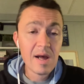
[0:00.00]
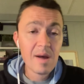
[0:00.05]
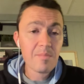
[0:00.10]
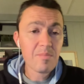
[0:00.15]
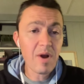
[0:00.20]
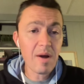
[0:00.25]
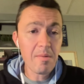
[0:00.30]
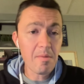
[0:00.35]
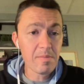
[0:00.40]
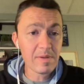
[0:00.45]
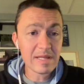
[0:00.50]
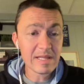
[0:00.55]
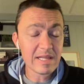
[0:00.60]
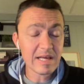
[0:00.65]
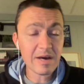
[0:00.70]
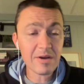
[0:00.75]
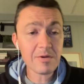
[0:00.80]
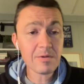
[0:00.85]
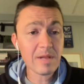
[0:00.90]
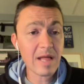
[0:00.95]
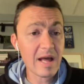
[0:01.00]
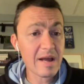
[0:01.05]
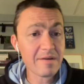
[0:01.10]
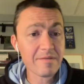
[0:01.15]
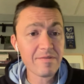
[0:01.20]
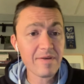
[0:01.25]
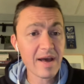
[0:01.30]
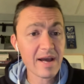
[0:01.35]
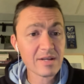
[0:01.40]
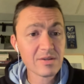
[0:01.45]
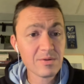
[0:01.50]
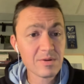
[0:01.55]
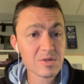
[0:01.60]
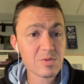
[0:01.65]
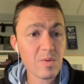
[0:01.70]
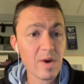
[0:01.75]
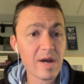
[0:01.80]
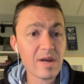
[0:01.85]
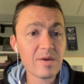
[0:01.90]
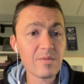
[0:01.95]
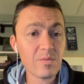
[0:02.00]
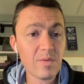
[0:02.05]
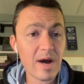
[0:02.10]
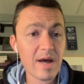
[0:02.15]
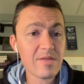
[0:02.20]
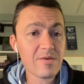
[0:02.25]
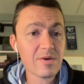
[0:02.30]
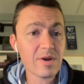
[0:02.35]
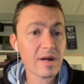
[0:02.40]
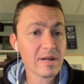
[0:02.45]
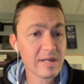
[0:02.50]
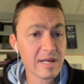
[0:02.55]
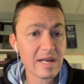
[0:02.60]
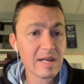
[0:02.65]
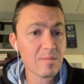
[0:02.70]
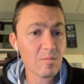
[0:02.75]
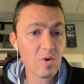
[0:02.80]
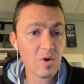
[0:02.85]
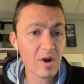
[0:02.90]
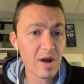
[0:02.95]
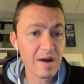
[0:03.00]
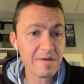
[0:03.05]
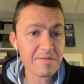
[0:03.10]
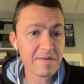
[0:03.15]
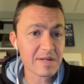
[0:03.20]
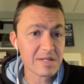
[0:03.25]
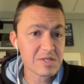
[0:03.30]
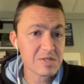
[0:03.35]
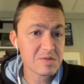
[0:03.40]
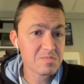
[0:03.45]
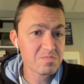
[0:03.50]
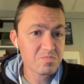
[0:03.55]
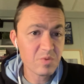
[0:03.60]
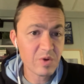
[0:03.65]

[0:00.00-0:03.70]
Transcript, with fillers: Probably the underlying factor is why why they're not getting more offense.